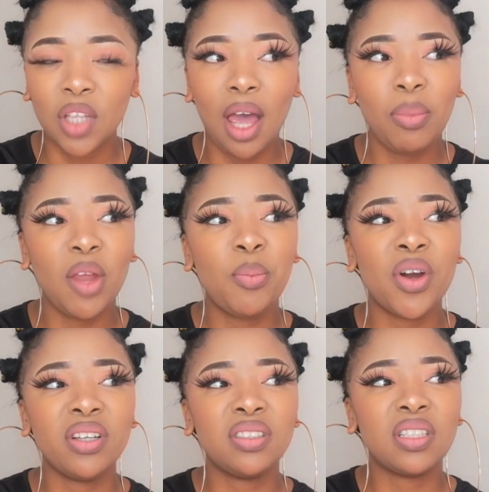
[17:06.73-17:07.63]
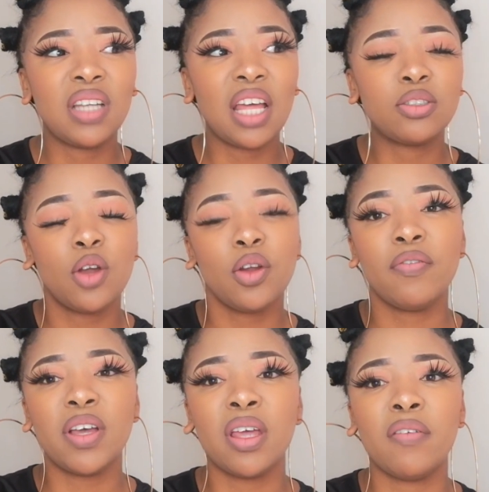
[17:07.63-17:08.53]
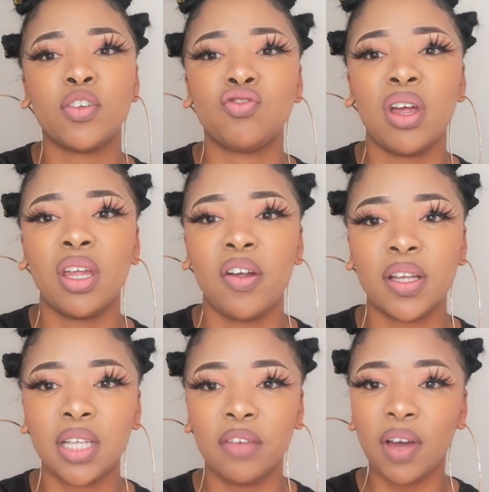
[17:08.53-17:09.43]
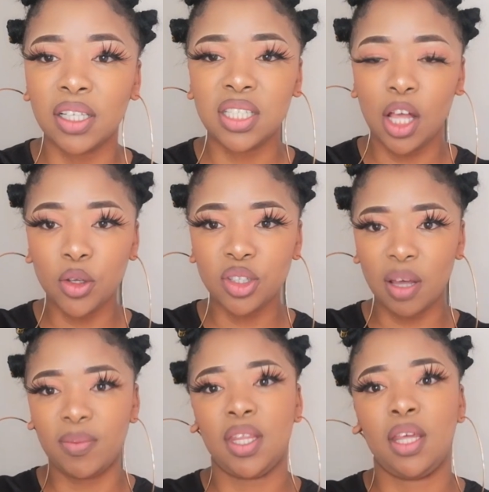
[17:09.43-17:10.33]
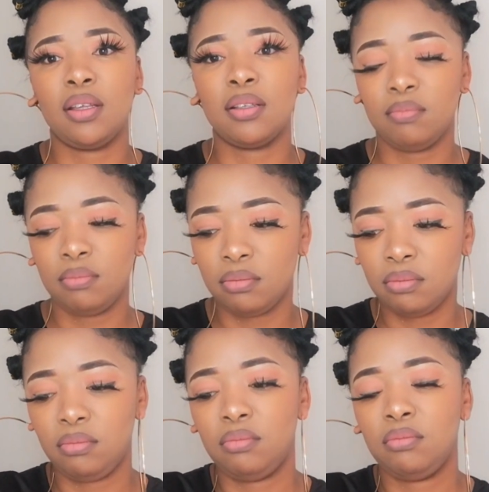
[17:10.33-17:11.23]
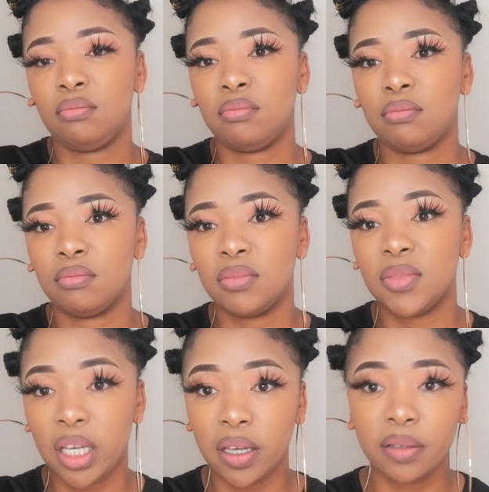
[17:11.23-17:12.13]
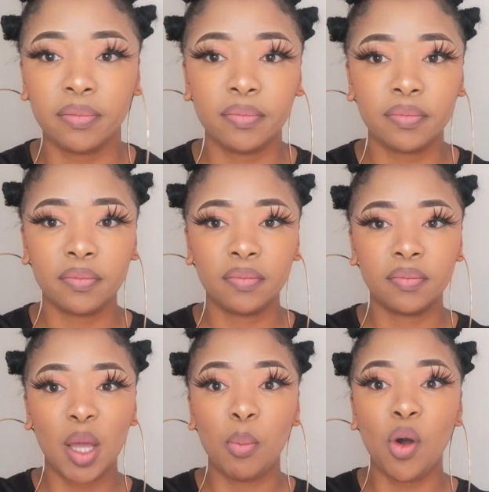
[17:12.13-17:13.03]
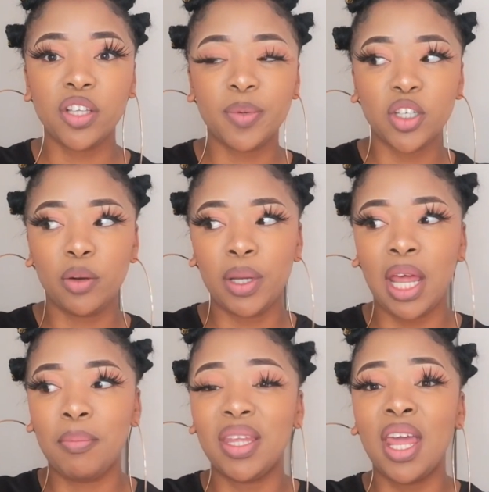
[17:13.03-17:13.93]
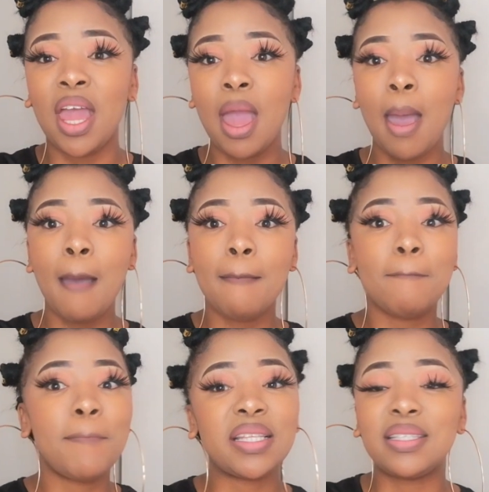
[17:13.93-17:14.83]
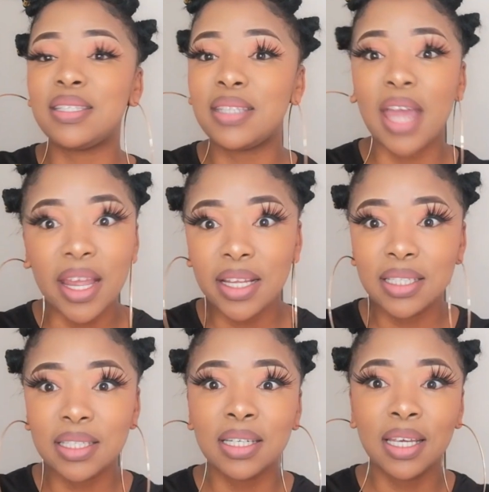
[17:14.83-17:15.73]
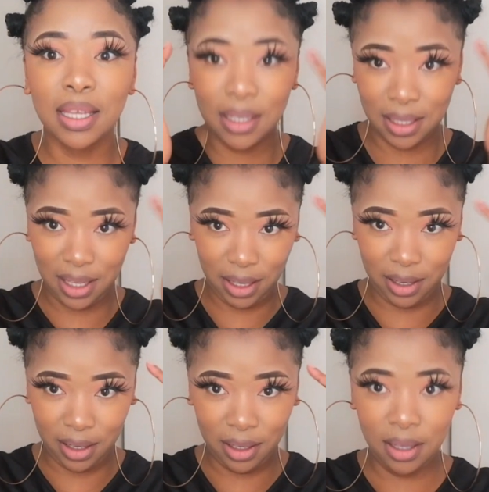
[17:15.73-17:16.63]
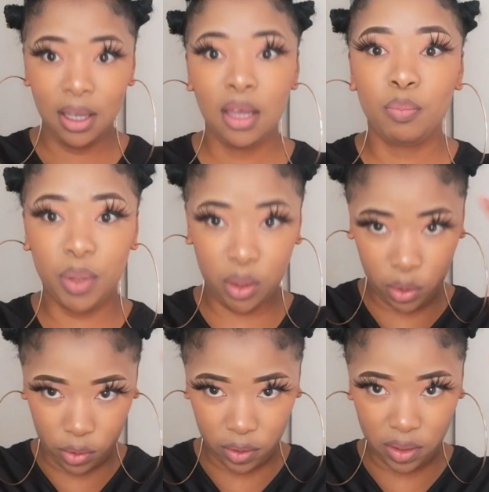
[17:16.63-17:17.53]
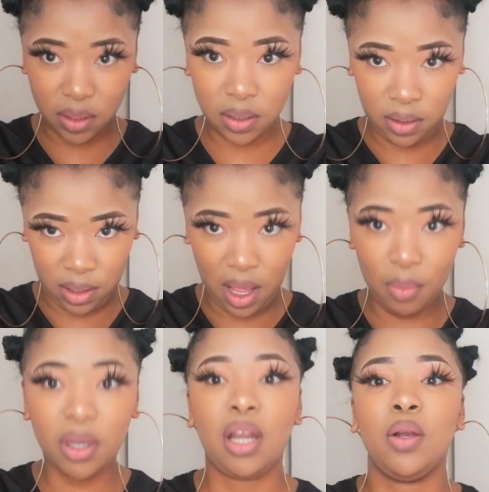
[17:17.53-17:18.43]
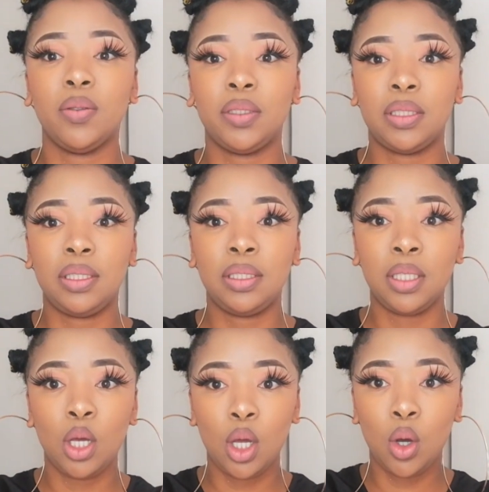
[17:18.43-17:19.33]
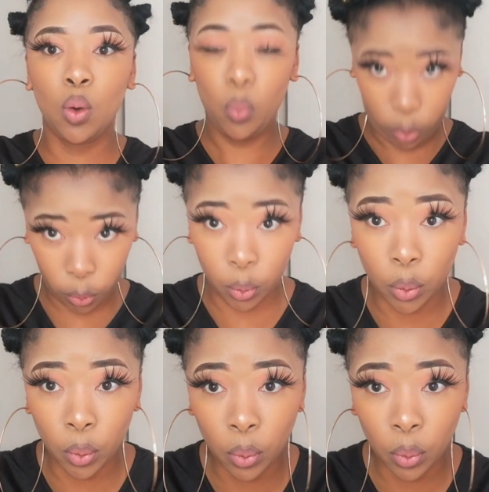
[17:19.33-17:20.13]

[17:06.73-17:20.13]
I'm that person. I don't know if I have a strong character. If I tell you something, take it. More especially when I'm in bad state here, because I'm gonna lose it. Phew.